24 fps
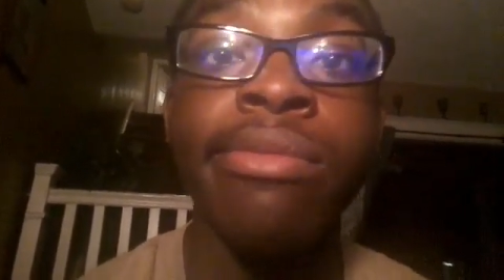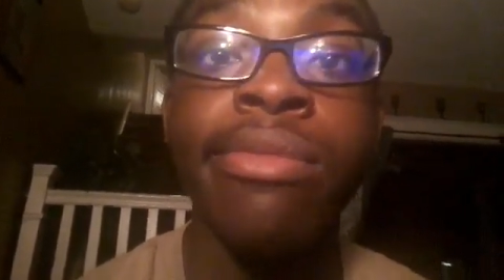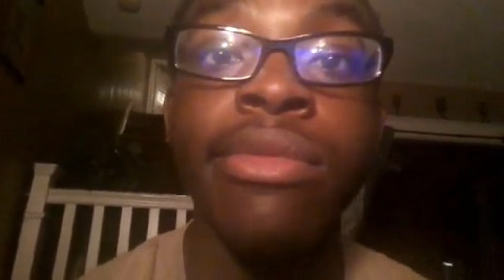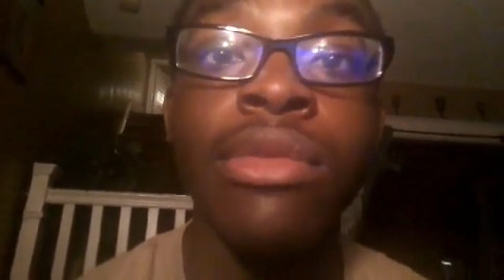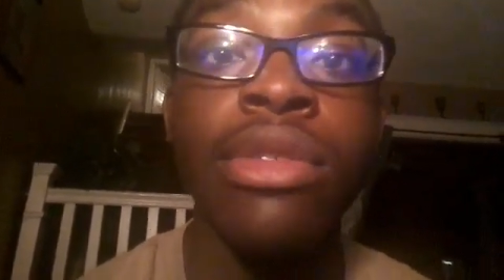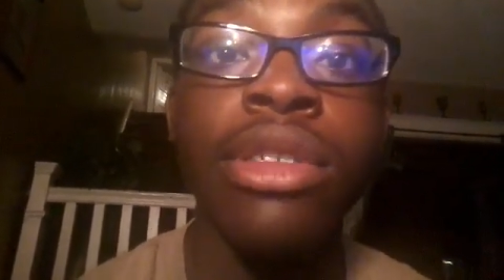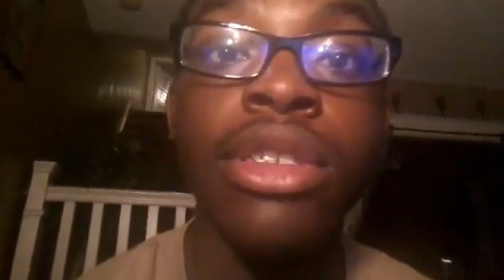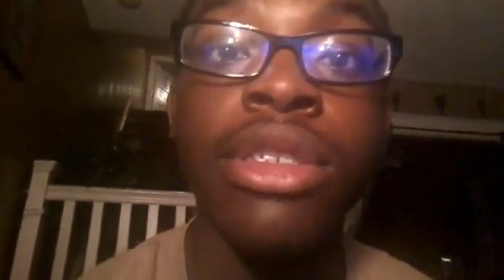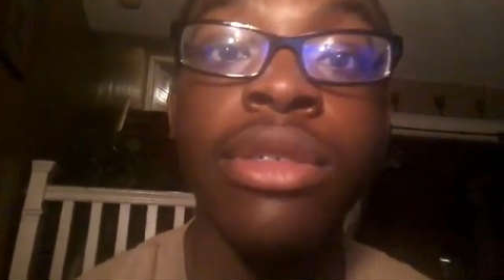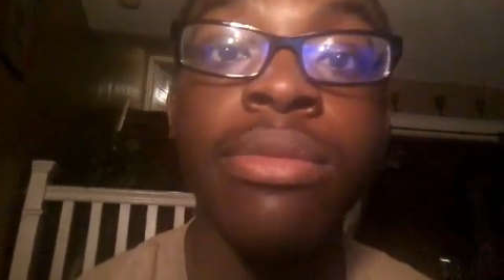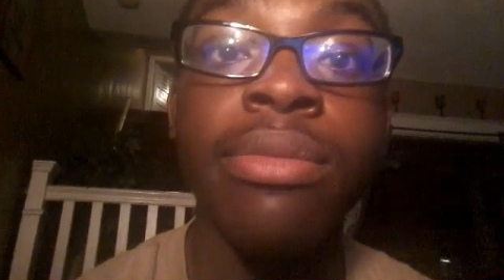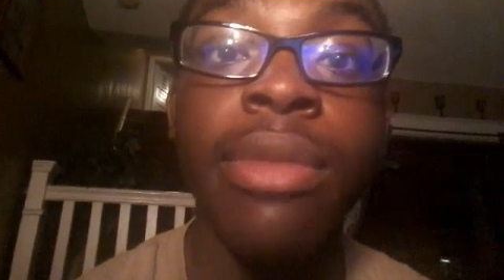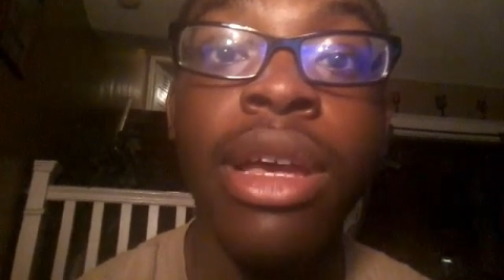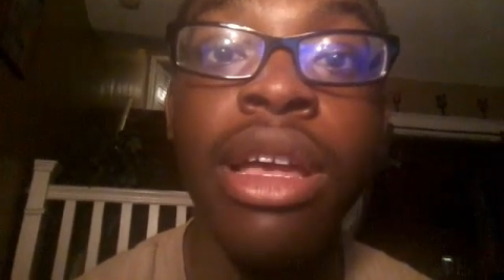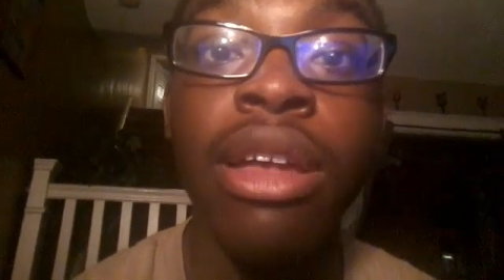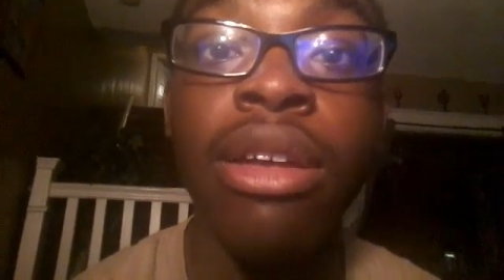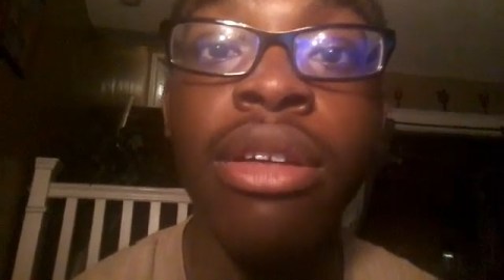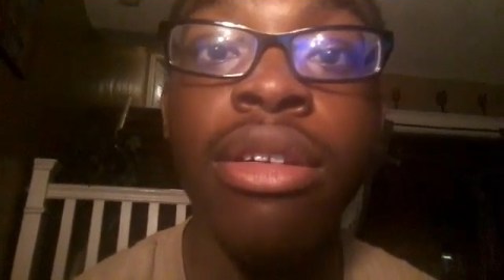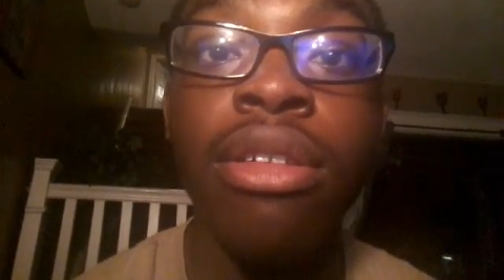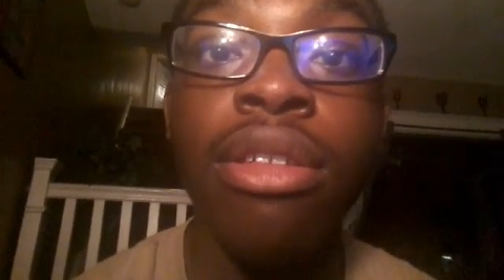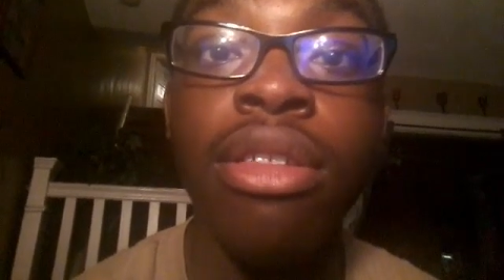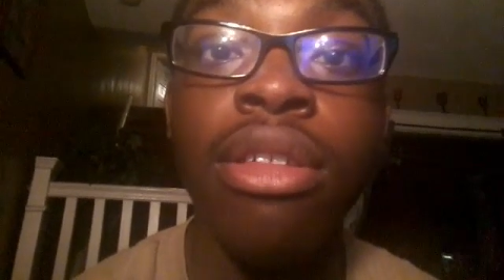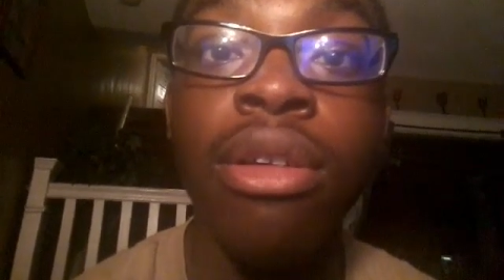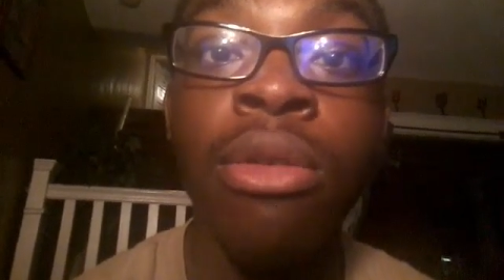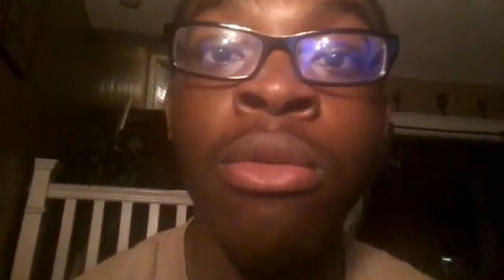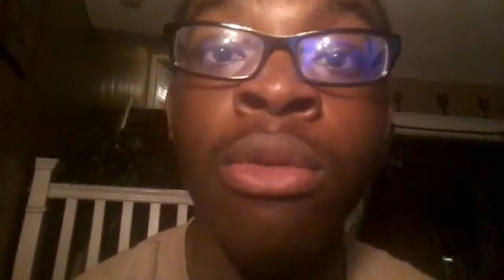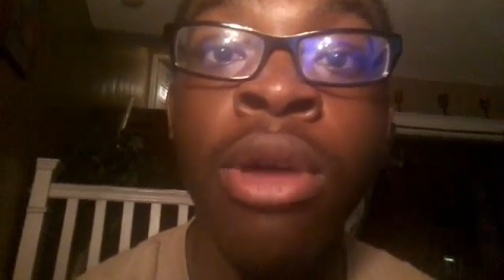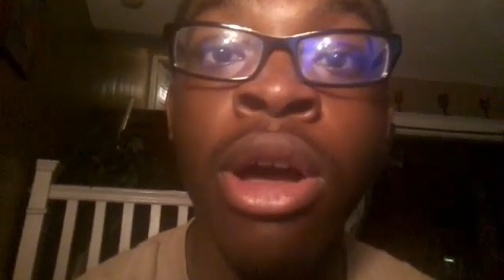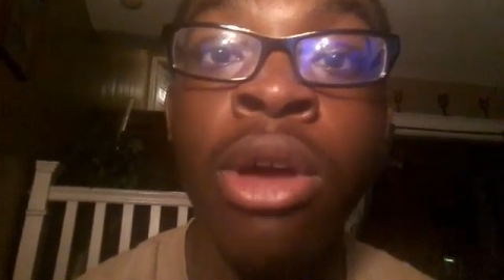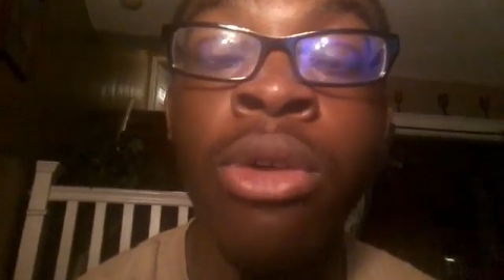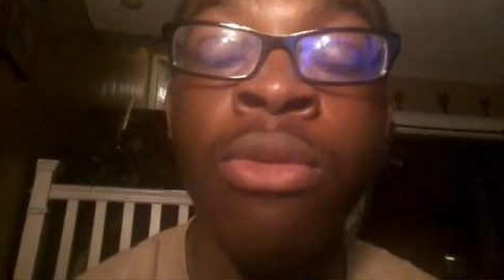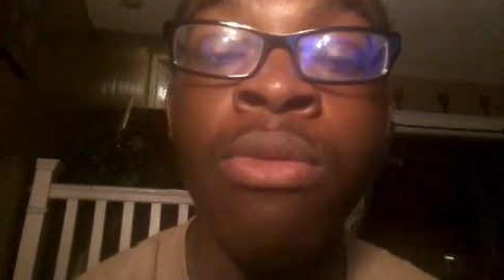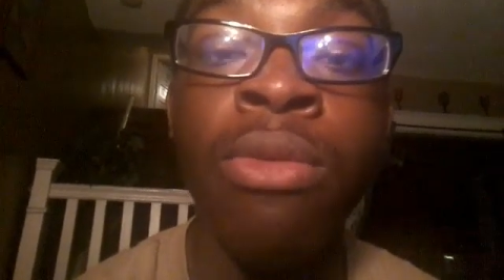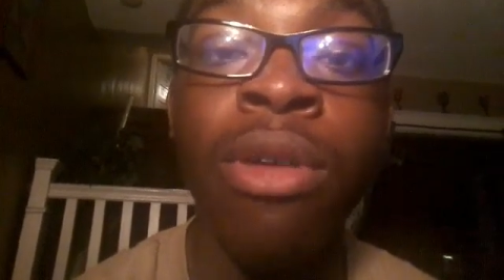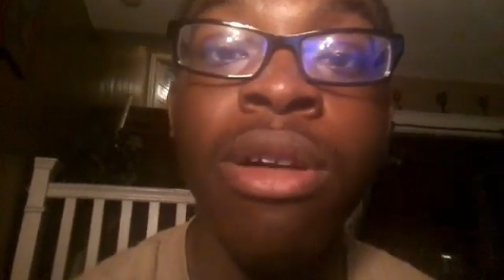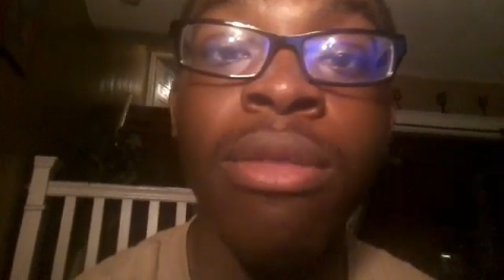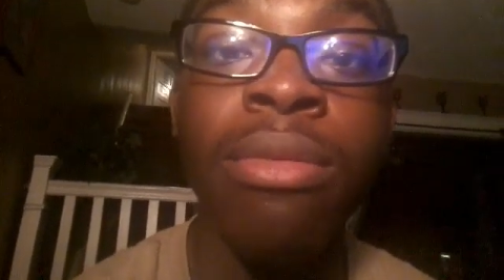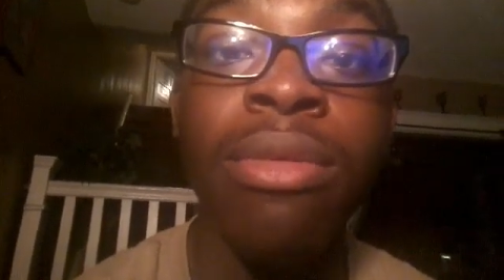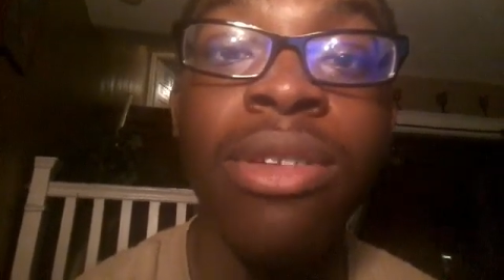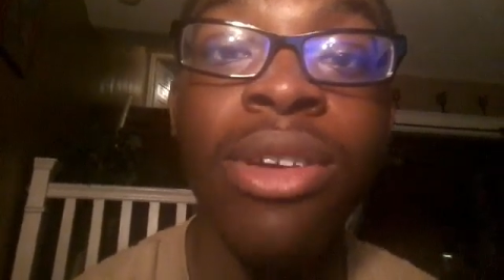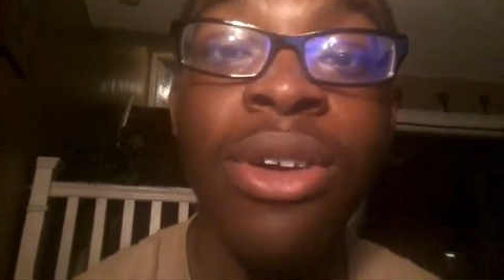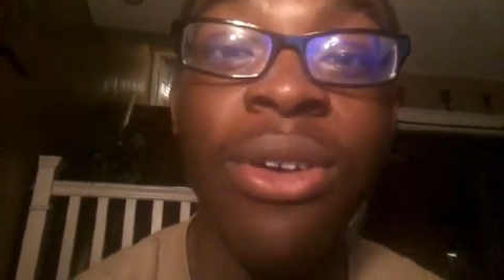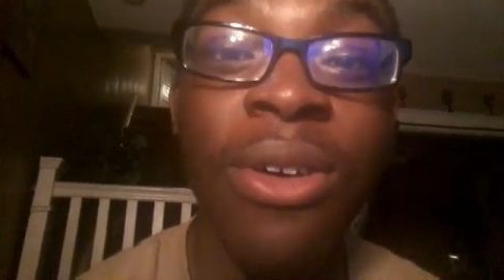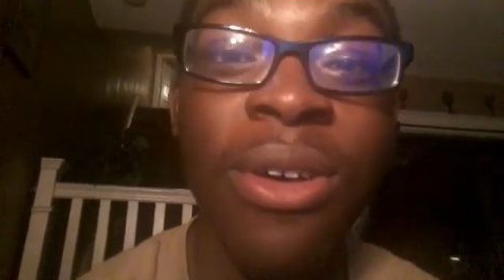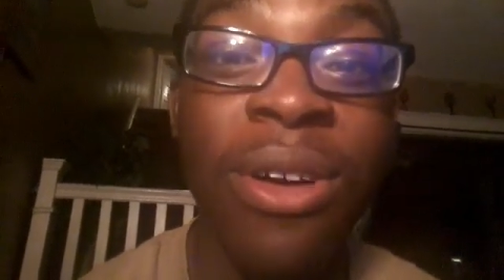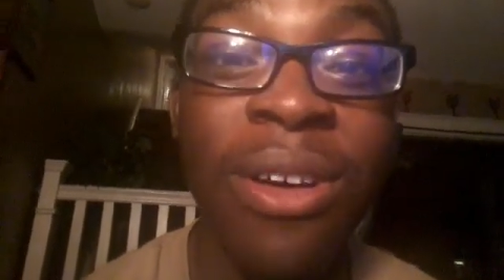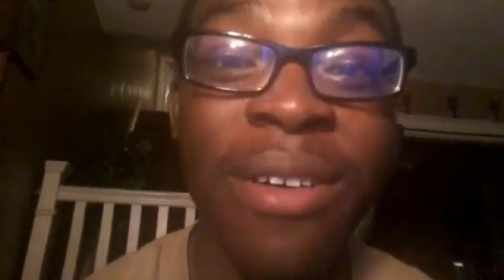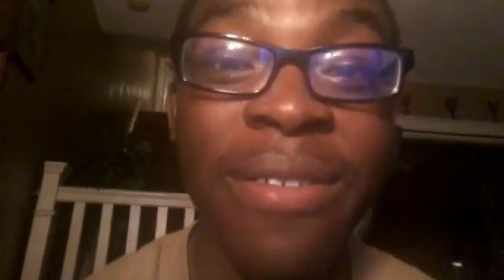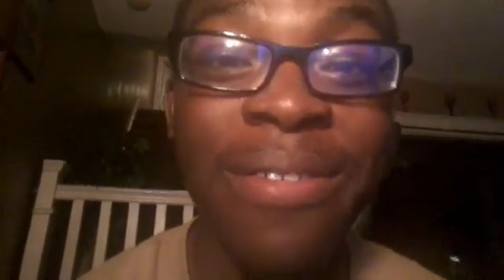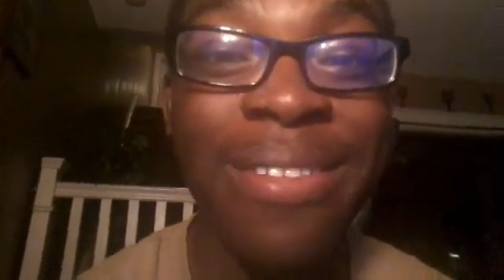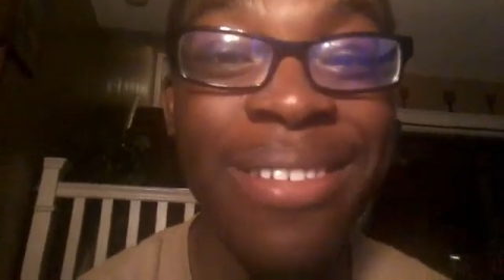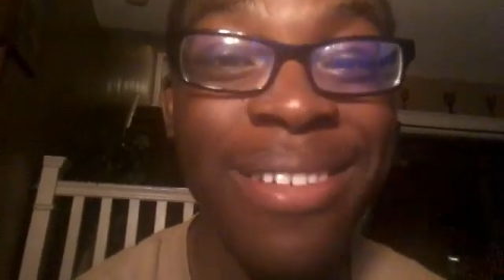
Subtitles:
it doesn't matter because Kawhi will probably go off.